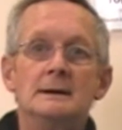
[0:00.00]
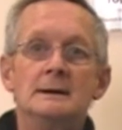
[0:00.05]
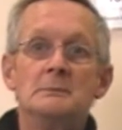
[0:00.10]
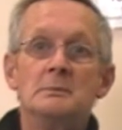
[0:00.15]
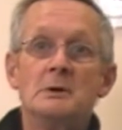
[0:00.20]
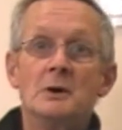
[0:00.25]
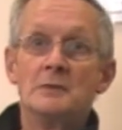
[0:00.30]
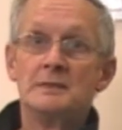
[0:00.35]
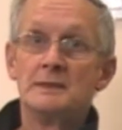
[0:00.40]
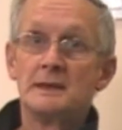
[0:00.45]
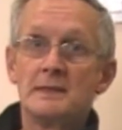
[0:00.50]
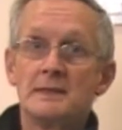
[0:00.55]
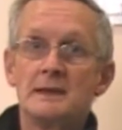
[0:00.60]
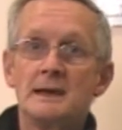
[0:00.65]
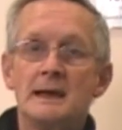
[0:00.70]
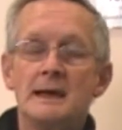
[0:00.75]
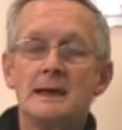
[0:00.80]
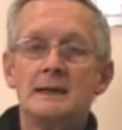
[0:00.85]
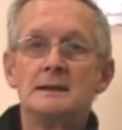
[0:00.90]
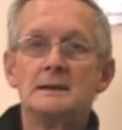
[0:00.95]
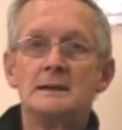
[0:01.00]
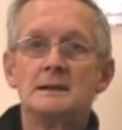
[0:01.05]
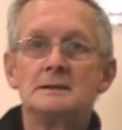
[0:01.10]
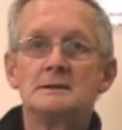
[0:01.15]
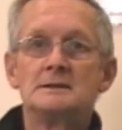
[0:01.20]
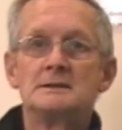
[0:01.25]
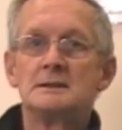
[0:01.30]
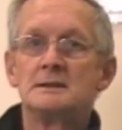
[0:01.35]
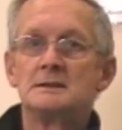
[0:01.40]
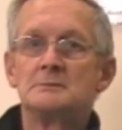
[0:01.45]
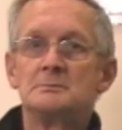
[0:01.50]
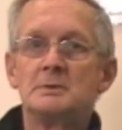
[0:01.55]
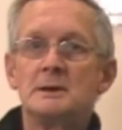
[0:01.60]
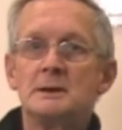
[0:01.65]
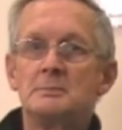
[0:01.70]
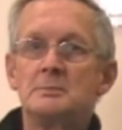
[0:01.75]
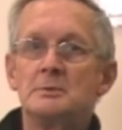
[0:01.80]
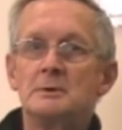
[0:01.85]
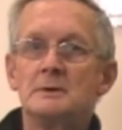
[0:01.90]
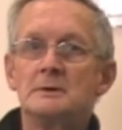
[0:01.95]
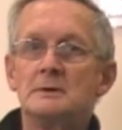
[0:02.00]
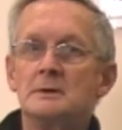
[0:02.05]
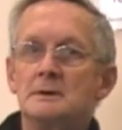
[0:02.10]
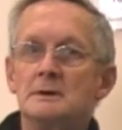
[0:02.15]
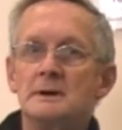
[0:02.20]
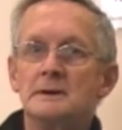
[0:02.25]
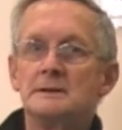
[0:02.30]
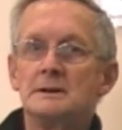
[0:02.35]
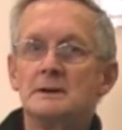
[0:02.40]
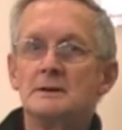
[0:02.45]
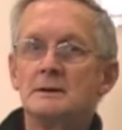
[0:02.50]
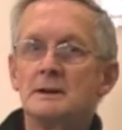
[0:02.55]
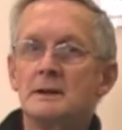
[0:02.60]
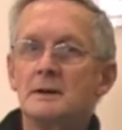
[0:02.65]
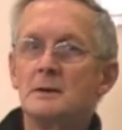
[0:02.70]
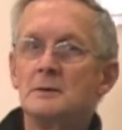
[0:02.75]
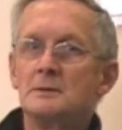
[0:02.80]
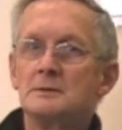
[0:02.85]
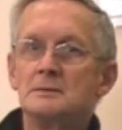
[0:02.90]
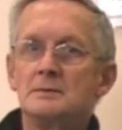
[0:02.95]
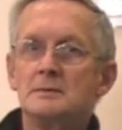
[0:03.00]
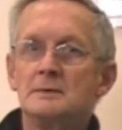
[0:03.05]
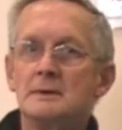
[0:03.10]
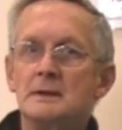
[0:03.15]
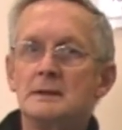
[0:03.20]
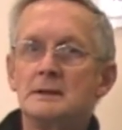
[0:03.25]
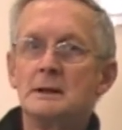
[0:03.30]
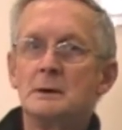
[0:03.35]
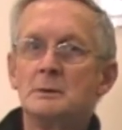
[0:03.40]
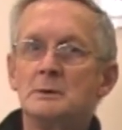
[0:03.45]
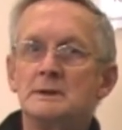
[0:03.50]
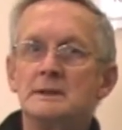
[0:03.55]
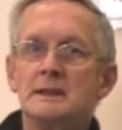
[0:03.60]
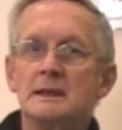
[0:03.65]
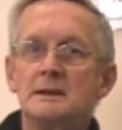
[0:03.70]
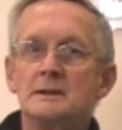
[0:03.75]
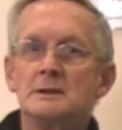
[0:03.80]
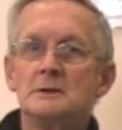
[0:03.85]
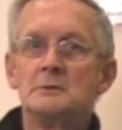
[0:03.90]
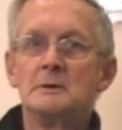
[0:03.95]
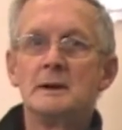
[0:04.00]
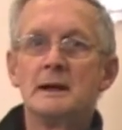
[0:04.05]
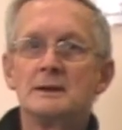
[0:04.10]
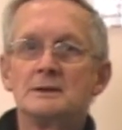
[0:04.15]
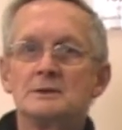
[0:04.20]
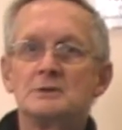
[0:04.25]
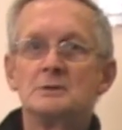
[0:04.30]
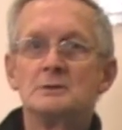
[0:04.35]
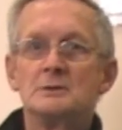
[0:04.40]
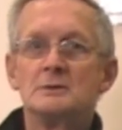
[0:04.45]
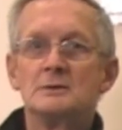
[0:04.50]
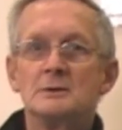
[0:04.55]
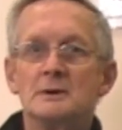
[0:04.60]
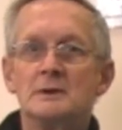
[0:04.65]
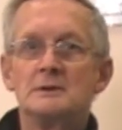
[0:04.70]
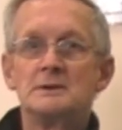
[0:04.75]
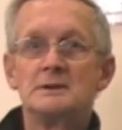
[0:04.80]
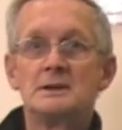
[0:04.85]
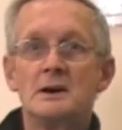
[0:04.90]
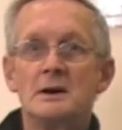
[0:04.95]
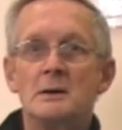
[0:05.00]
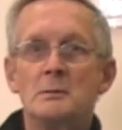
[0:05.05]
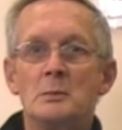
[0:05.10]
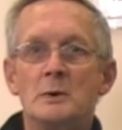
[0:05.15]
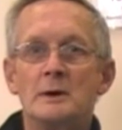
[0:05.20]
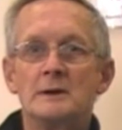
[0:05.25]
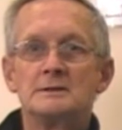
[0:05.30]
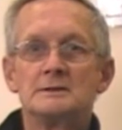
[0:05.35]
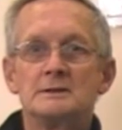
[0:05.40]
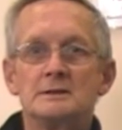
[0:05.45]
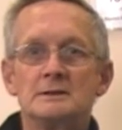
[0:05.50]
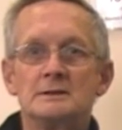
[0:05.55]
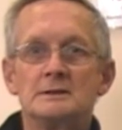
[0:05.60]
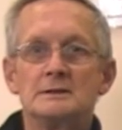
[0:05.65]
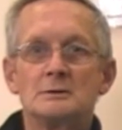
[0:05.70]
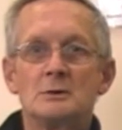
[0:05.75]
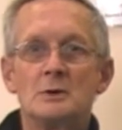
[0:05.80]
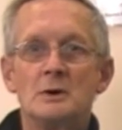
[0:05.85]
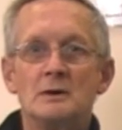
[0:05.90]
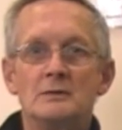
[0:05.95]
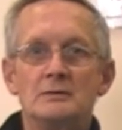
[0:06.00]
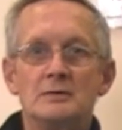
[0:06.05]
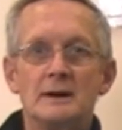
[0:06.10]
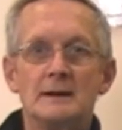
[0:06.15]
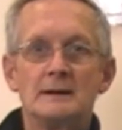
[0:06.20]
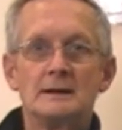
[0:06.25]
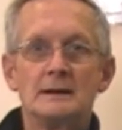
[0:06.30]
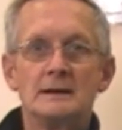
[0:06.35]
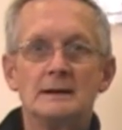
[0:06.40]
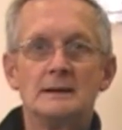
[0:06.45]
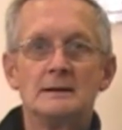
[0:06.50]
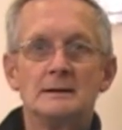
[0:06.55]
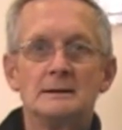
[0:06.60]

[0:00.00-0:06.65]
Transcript: But on the other yeah. hand, there's people, I don't know, lower down the ranks who are time wasters, quite frankly.